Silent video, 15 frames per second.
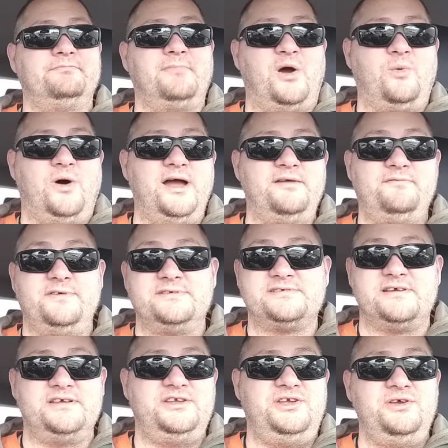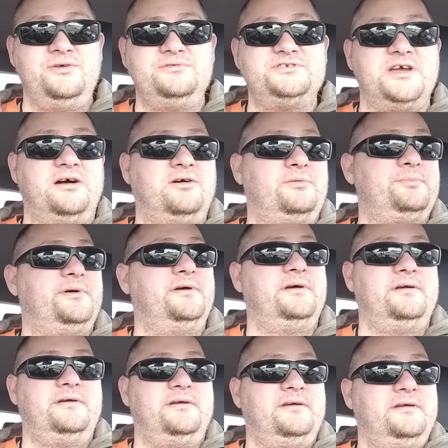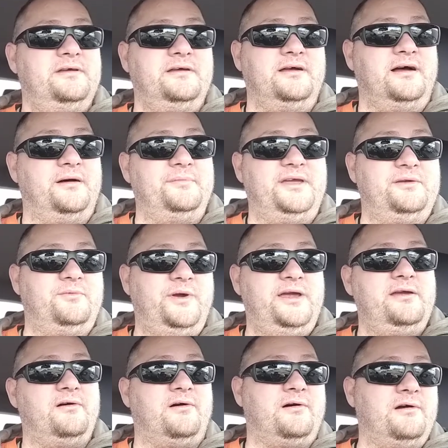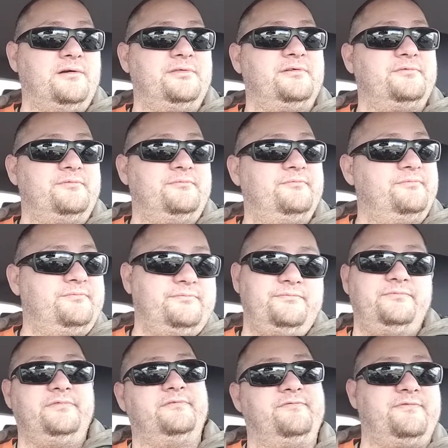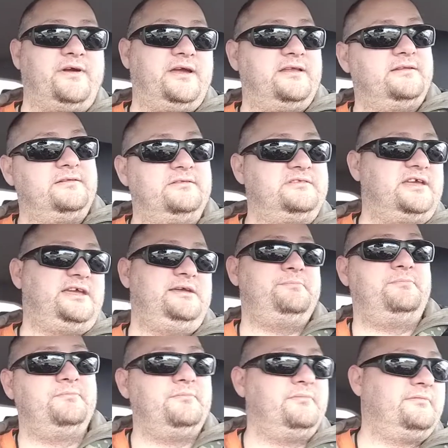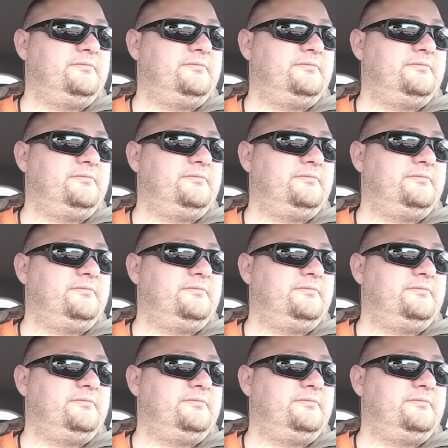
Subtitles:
My wife is a huge help. We are the friggin' team.